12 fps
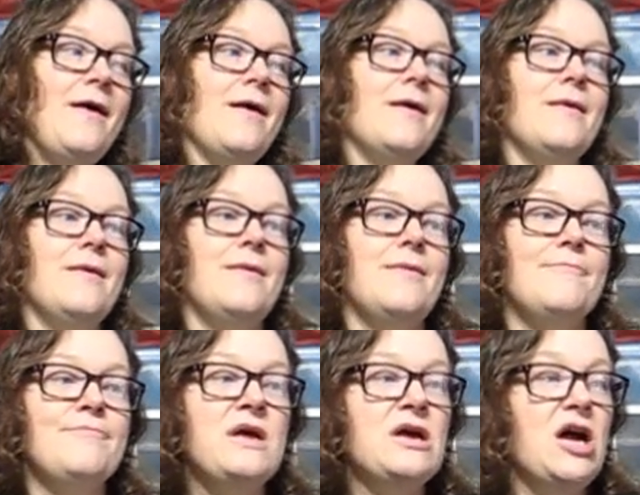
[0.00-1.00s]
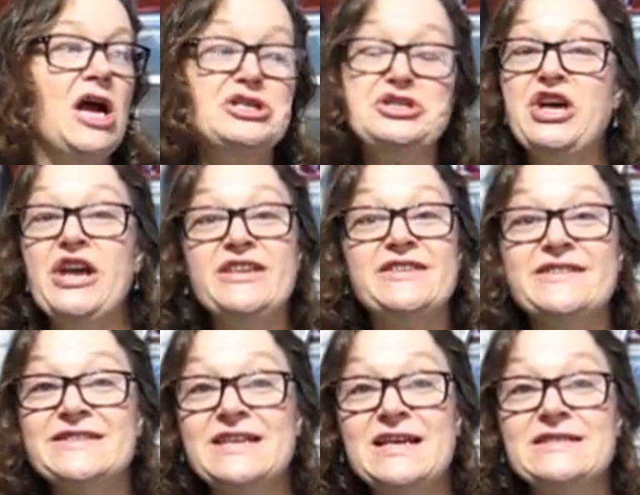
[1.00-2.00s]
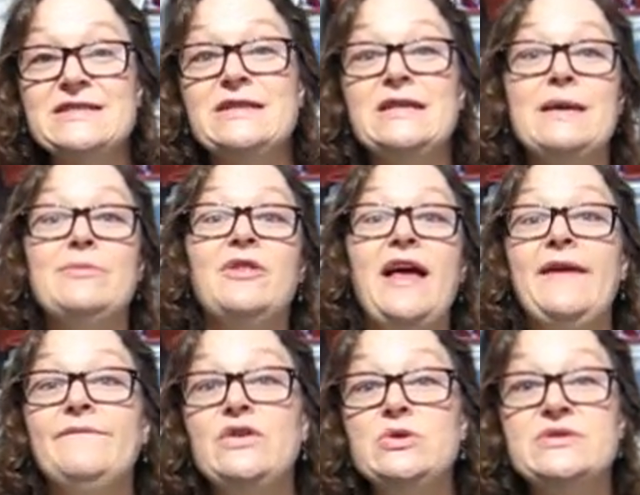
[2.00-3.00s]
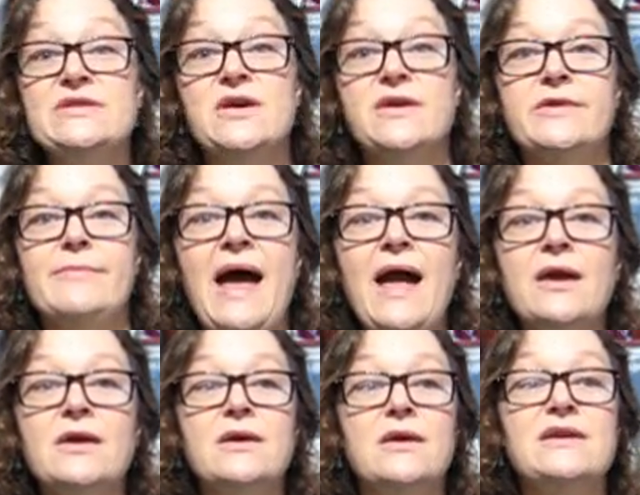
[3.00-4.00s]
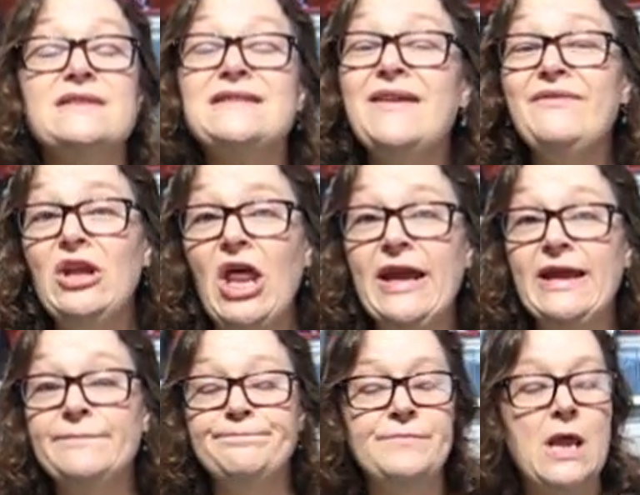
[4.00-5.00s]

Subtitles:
I just cut it to the size of the label and fused it onto the back because I felt like it.